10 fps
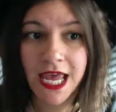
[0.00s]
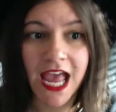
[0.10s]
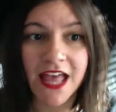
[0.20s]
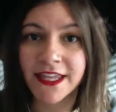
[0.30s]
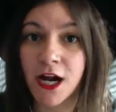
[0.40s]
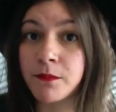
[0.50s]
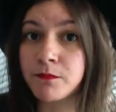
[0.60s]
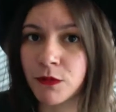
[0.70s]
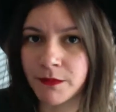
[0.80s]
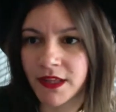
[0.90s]
And then I'll
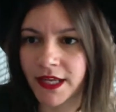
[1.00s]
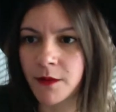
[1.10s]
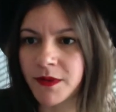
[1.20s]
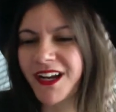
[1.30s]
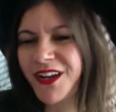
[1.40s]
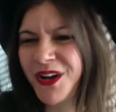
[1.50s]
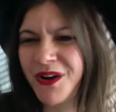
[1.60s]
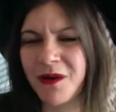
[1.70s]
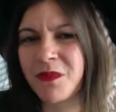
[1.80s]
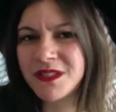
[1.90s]
remind like I'll be like, oh, you know,
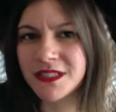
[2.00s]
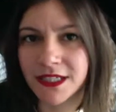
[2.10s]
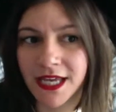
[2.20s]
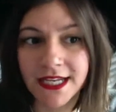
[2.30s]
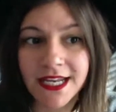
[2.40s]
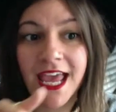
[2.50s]
I'll post it again.